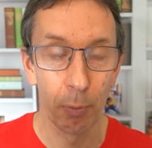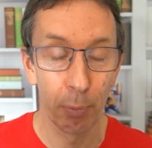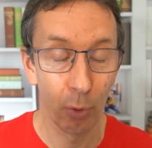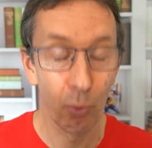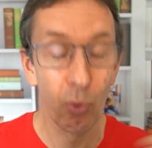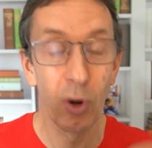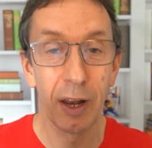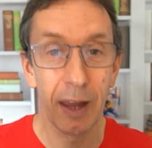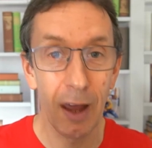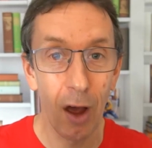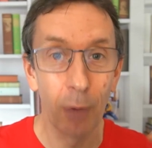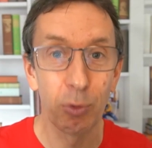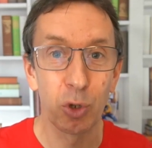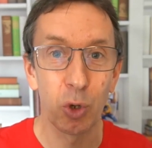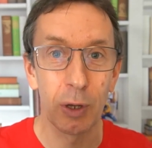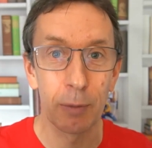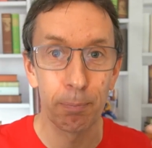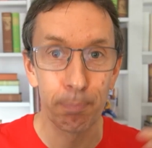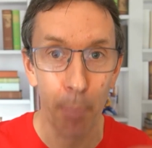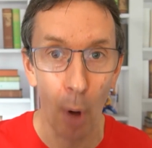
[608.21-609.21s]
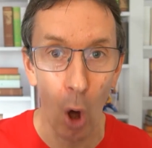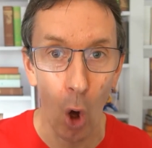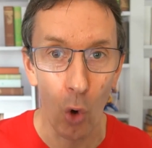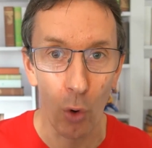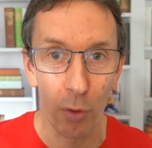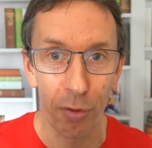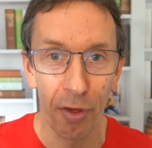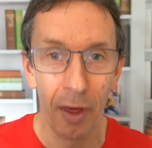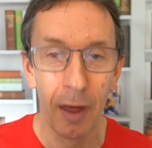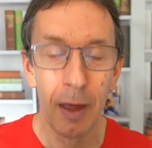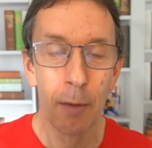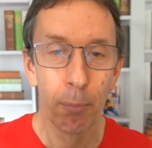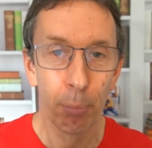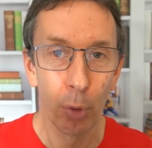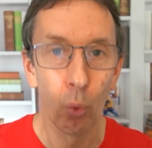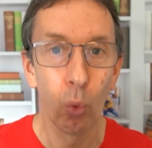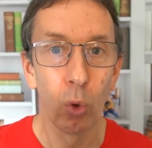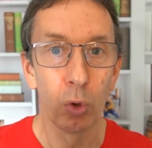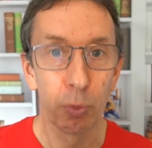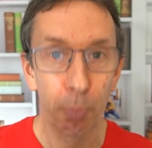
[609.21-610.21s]
But really, I'm doing both,
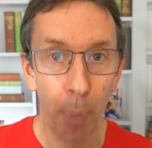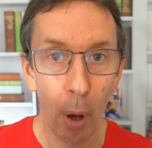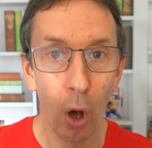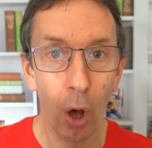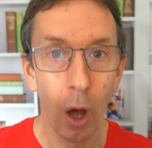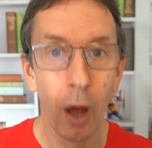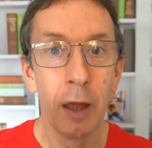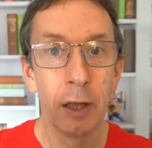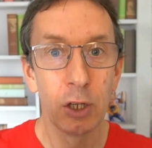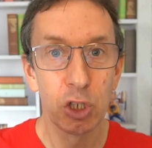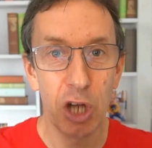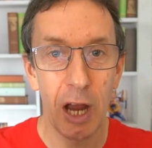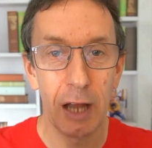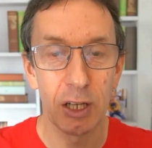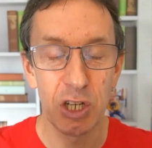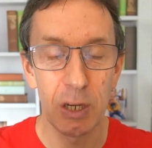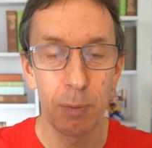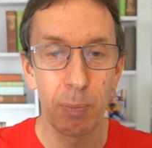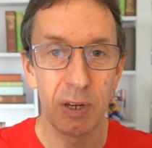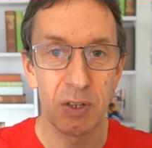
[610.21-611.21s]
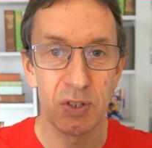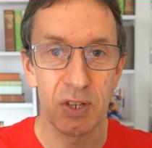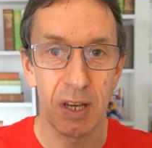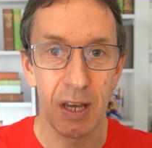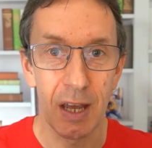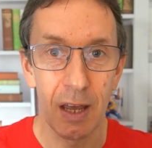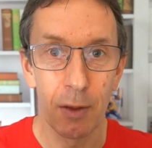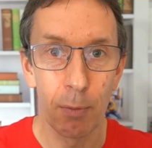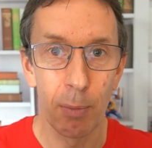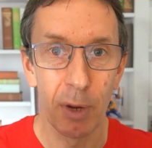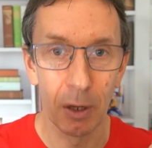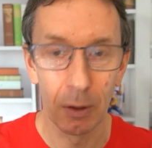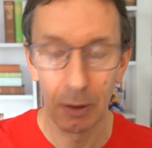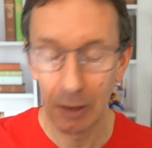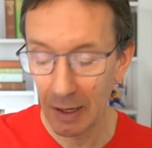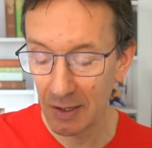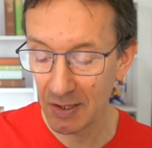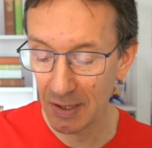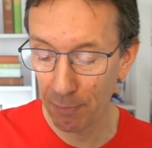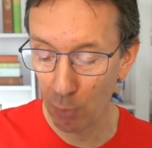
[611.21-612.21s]
but we'll put ChatGPT in the middle.
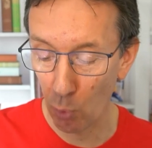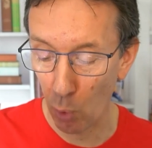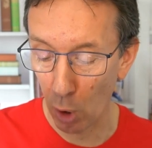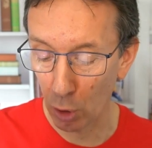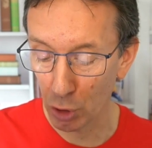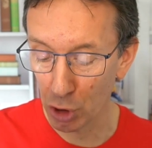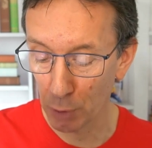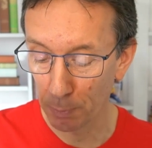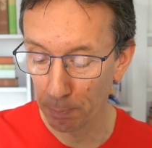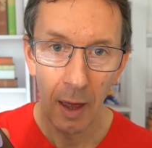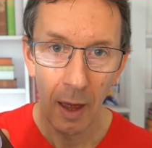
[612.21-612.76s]
Let's have a watch.